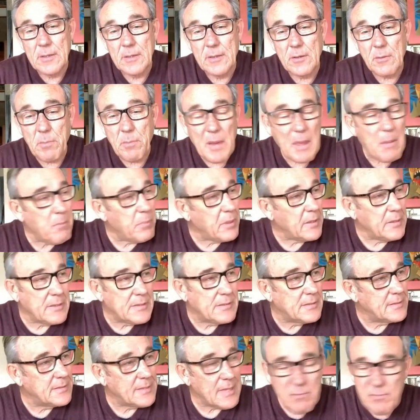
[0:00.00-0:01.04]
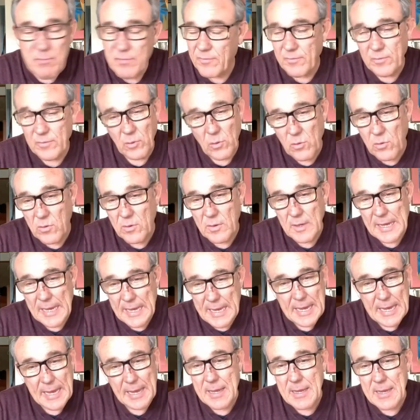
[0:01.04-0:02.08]
you're pumping the subfloor
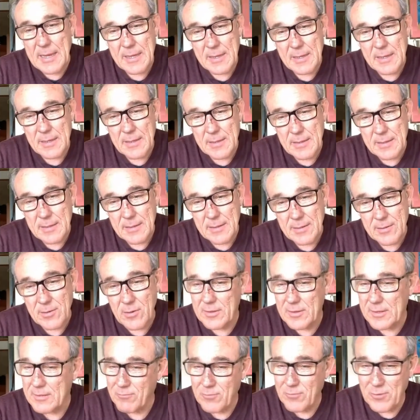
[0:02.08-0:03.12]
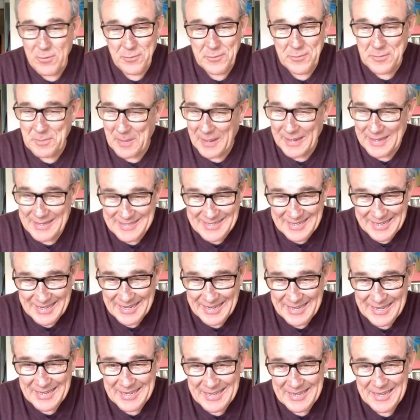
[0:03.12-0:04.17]
air, not the roof space
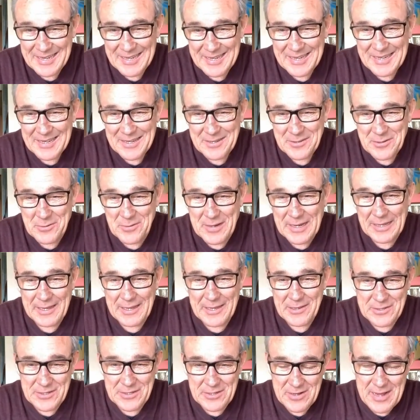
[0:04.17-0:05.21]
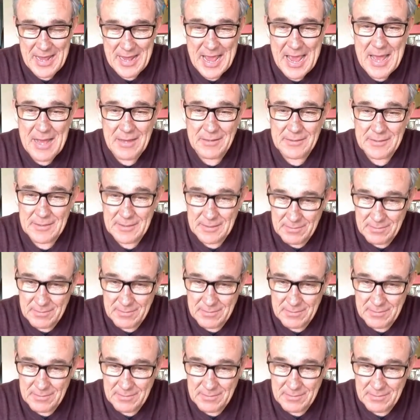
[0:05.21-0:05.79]
air, directly into your house.